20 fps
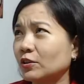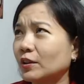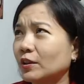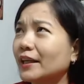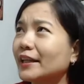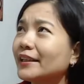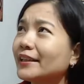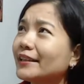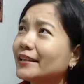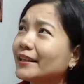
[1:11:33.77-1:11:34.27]

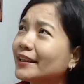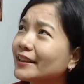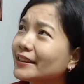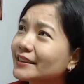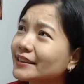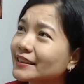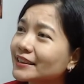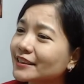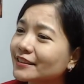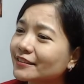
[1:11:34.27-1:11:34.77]
I
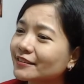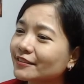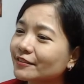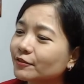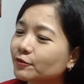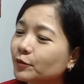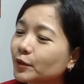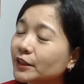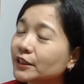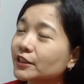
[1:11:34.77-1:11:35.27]
guess
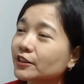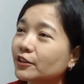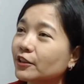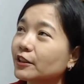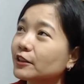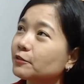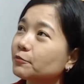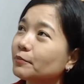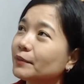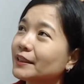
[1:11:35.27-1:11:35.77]
we
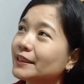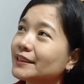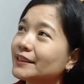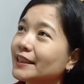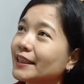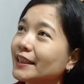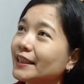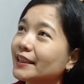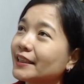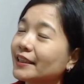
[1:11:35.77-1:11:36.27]
start by
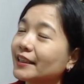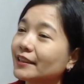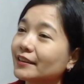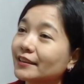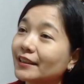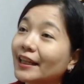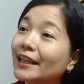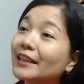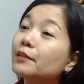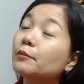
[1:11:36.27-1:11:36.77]
saying that
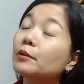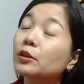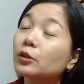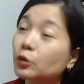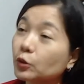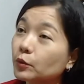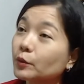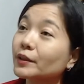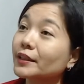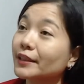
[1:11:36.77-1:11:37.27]
animal
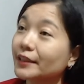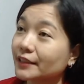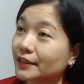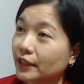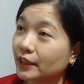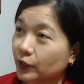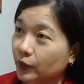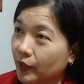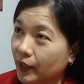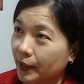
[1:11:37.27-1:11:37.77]
cruelty is
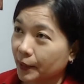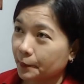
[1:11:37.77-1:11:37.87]
a crime.